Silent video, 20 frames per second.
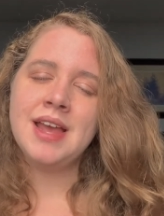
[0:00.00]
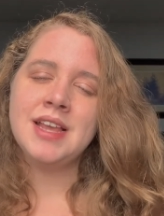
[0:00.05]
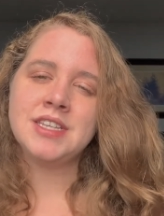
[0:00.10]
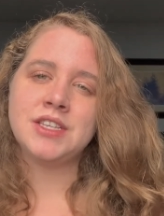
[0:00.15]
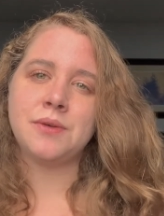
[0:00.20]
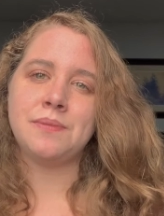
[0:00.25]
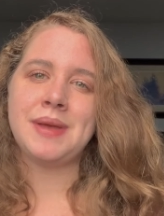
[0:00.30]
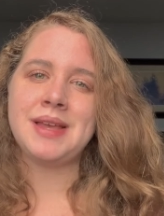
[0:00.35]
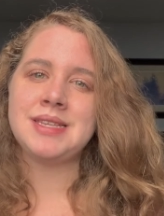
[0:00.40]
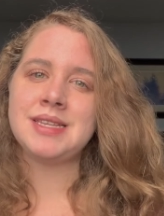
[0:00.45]

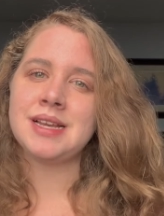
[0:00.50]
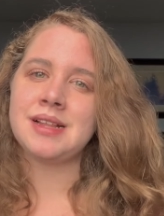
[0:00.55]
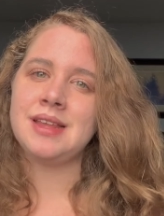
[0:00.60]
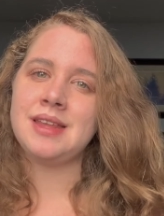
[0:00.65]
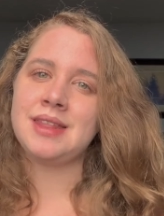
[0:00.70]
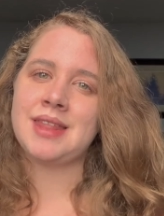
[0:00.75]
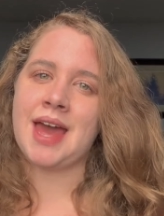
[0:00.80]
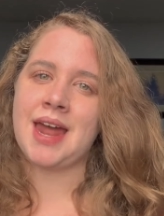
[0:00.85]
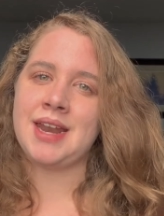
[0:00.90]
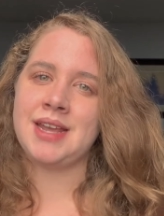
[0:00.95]
So
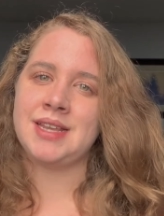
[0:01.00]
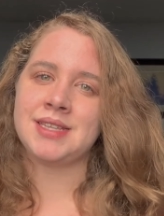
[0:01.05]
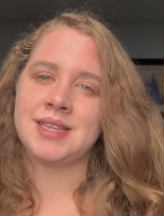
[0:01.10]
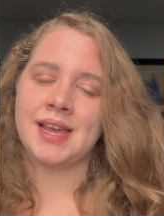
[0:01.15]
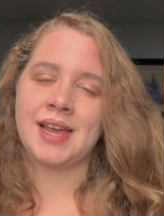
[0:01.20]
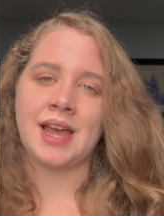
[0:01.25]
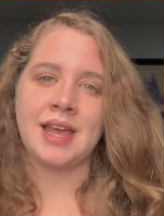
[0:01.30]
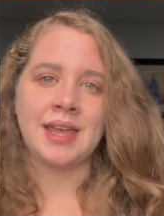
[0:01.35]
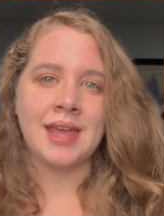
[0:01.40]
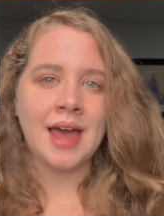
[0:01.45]
basically that is
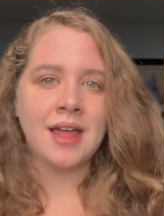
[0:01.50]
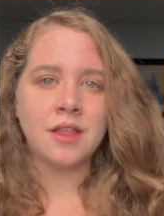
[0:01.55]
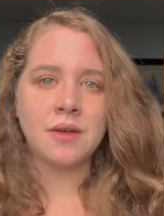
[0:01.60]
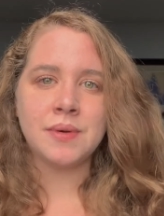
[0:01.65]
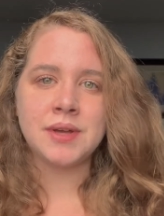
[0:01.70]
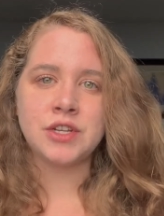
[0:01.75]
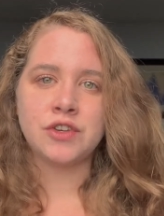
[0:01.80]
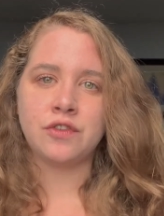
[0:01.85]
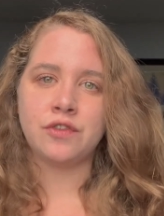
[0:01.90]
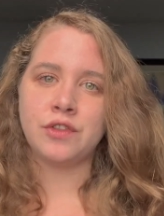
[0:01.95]
like a
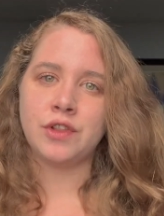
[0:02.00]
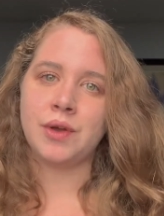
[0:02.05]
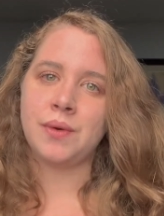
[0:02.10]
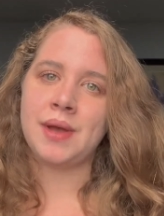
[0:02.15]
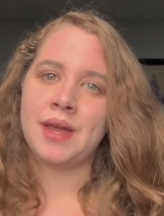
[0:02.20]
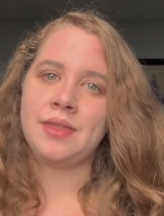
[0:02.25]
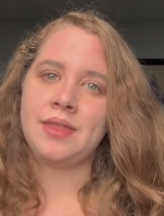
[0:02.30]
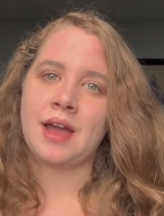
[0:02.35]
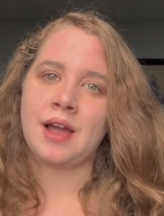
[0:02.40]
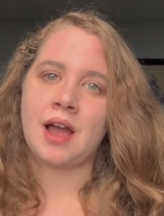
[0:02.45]
yellowish
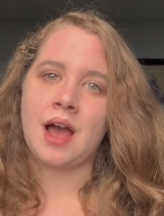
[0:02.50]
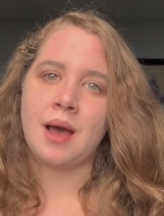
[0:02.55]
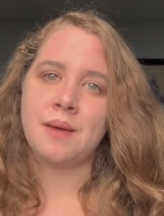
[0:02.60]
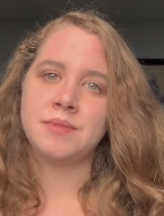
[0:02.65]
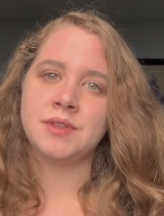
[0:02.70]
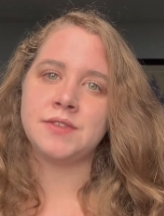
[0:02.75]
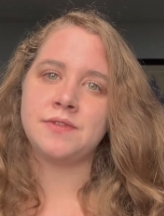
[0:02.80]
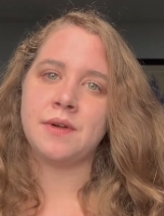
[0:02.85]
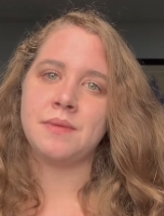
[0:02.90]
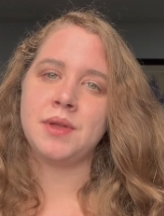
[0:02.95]
fluid that
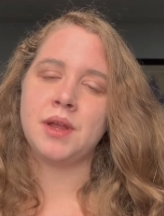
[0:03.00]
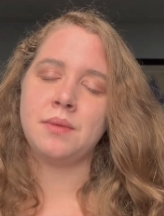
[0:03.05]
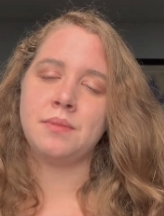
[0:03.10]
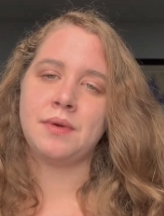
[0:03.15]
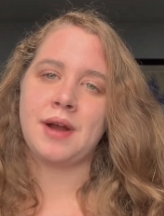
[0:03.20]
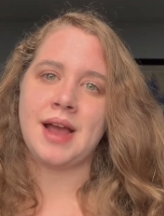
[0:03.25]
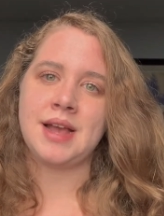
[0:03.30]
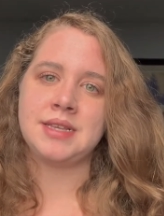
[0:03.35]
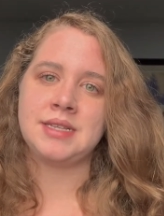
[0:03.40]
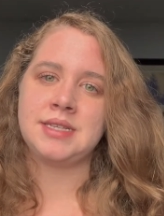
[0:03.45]
comes from your
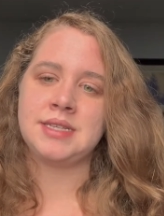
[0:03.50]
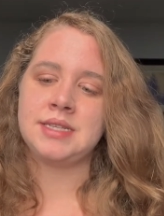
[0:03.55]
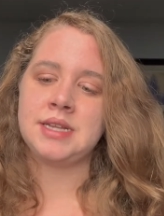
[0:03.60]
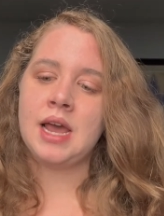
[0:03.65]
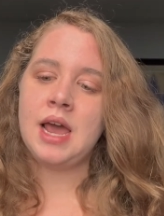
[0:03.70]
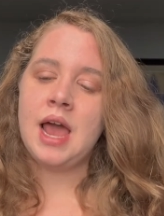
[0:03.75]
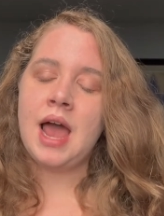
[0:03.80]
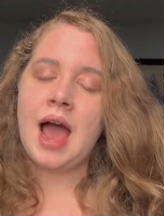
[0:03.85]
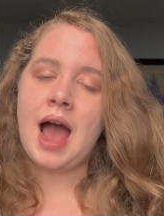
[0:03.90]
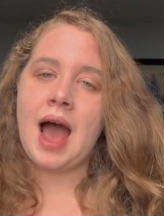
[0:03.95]
breasts,
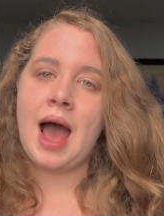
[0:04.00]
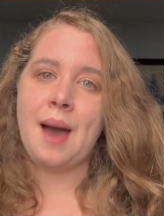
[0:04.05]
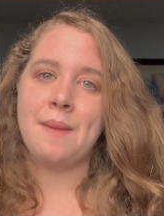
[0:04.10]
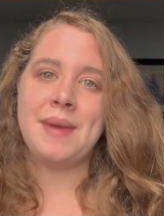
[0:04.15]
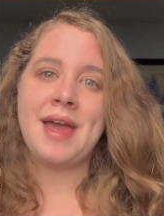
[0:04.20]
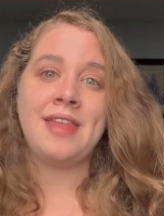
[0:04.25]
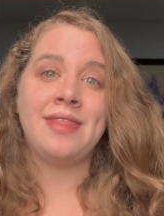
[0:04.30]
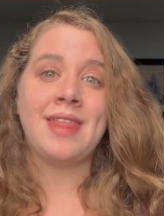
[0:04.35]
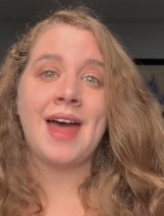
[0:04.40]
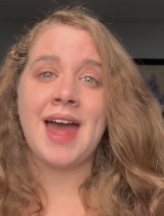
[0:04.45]

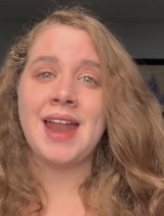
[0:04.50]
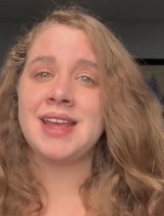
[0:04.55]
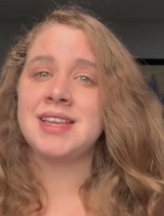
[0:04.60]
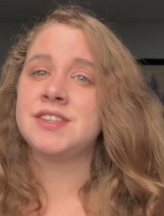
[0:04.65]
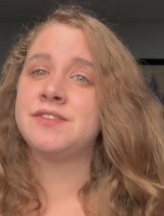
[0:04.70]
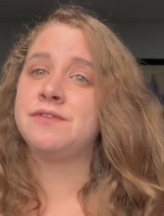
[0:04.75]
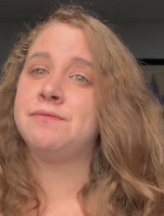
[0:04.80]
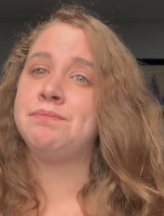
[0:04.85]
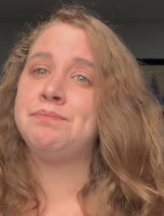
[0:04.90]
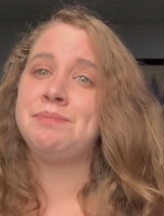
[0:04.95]
um, and that
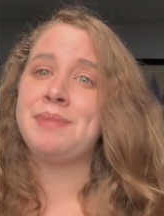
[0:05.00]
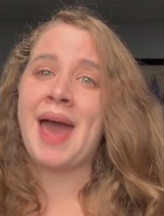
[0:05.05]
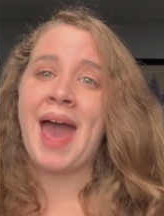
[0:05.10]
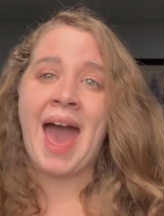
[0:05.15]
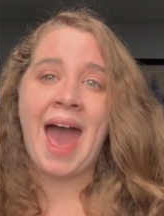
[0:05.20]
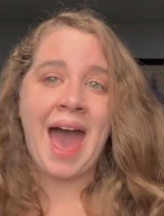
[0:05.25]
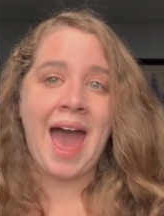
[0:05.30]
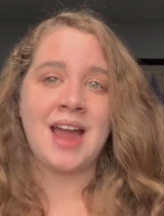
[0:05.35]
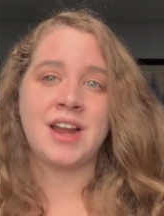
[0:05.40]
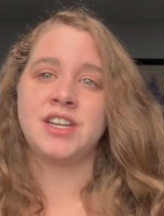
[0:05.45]
is
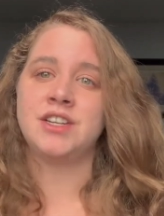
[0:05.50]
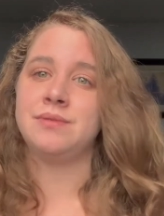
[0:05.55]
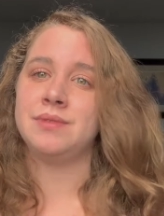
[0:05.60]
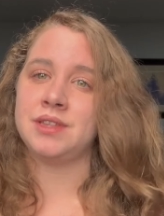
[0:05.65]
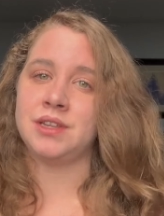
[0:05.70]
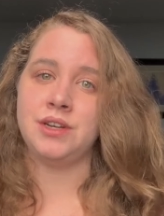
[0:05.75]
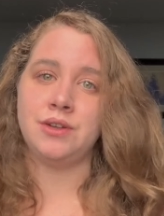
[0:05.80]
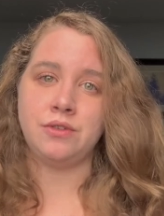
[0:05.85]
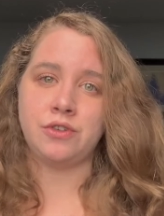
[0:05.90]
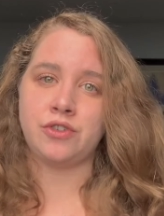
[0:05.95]
packed
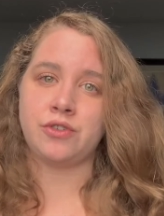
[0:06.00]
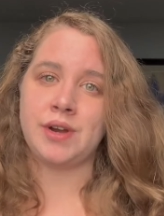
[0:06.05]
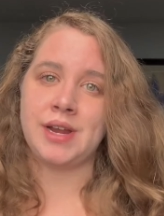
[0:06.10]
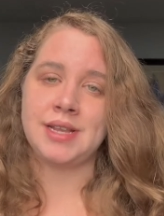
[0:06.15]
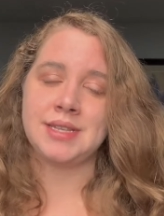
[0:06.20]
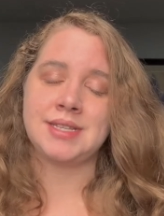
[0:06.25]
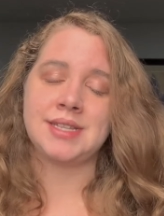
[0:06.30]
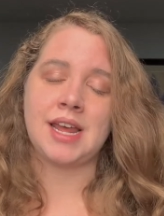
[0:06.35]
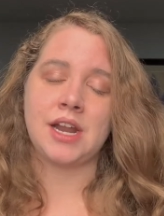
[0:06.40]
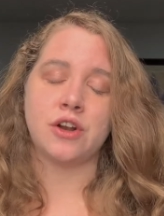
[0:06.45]
with
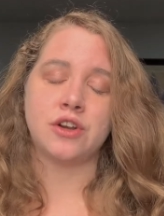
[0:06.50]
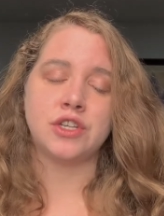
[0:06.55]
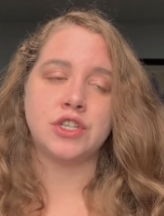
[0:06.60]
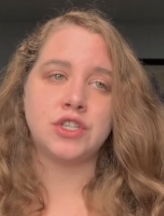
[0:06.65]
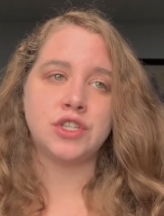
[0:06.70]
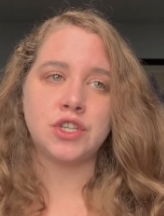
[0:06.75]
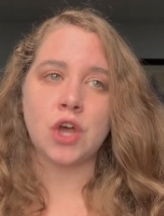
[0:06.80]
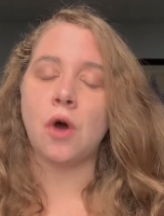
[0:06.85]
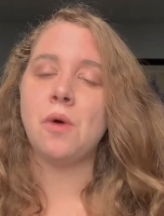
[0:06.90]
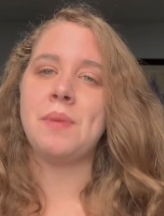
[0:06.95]
nutrients that are
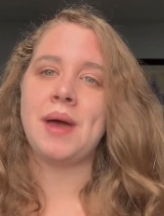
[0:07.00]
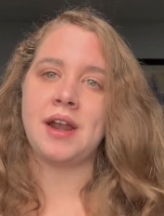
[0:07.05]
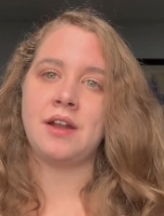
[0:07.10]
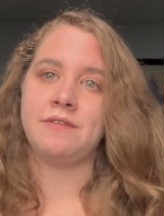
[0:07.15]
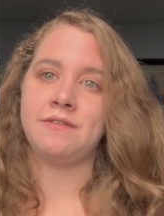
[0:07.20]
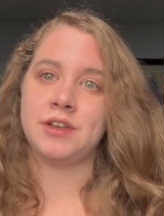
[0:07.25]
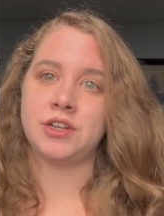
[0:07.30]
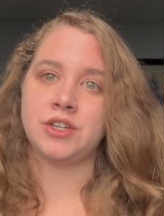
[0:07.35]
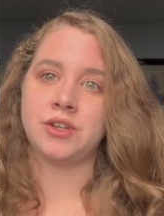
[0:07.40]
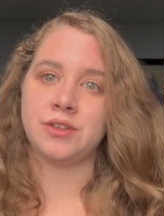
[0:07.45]
so
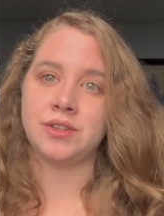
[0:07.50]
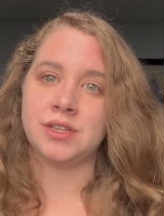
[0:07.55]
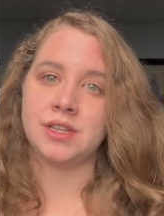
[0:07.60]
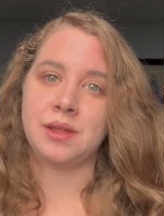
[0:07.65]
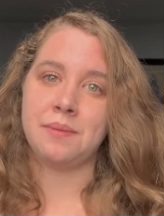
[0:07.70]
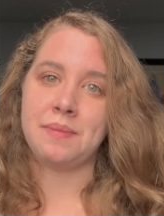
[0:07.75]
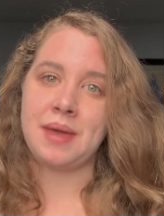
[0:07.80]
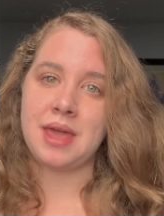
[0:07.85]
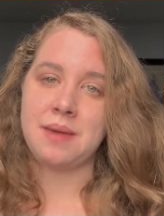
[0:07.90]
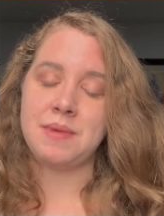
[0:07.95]
beneficial to
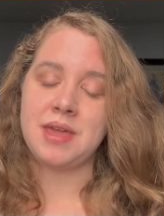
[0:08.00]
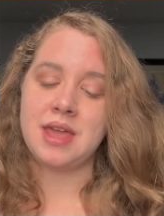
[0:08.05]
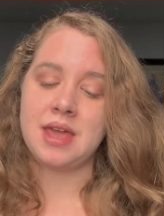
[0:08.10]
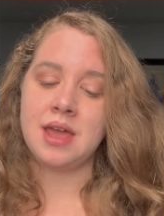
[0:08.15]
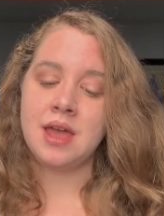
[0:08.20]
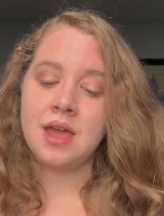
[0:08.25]
the baby.